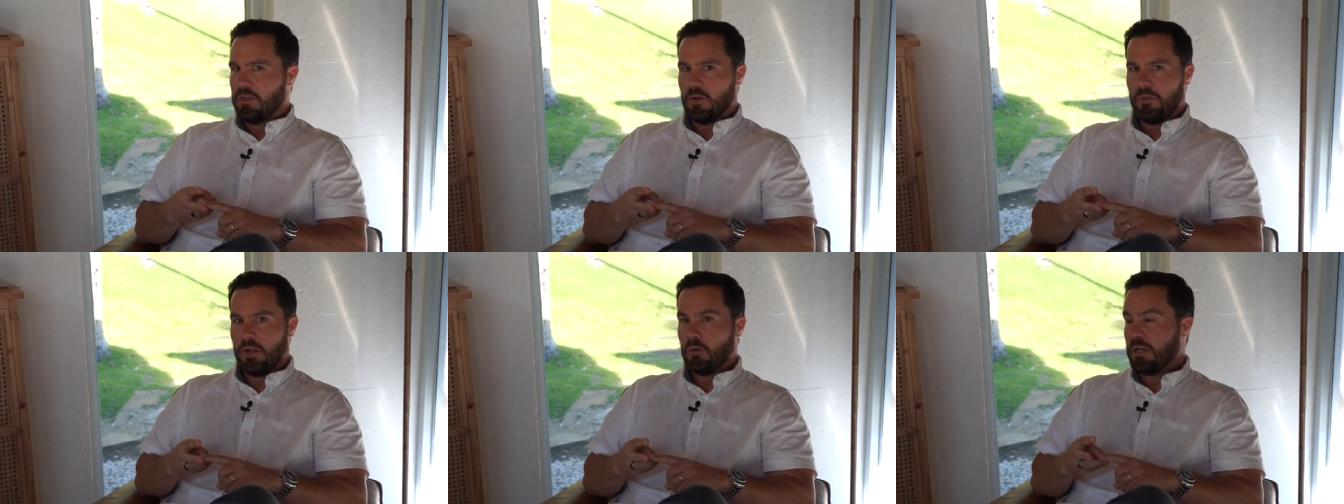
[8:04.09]
You
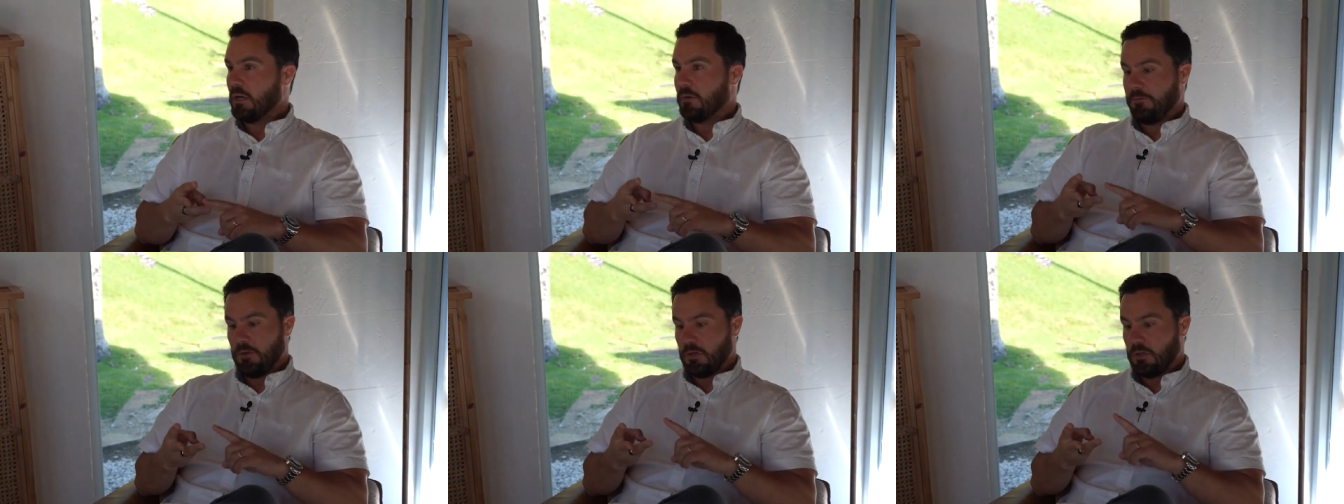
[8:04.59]
know, they don't care
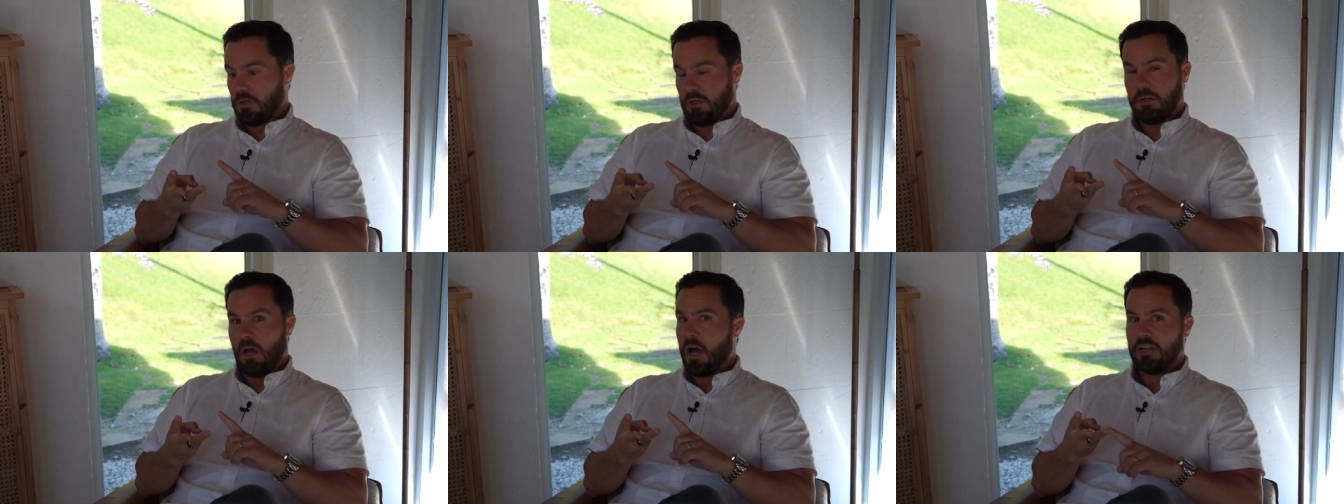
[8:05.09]
if you're
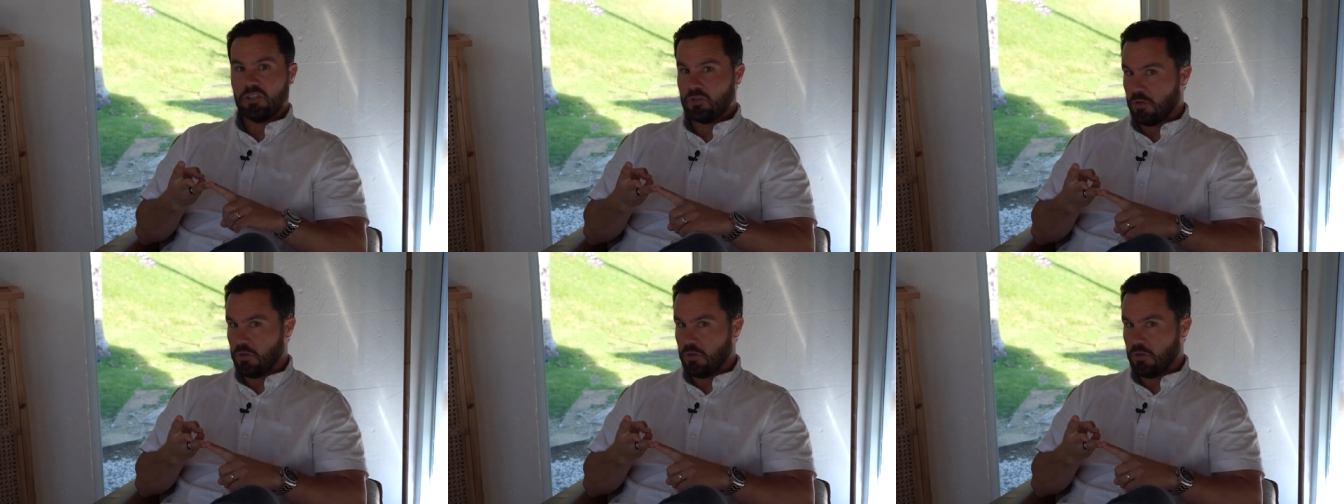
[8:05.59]
an honest,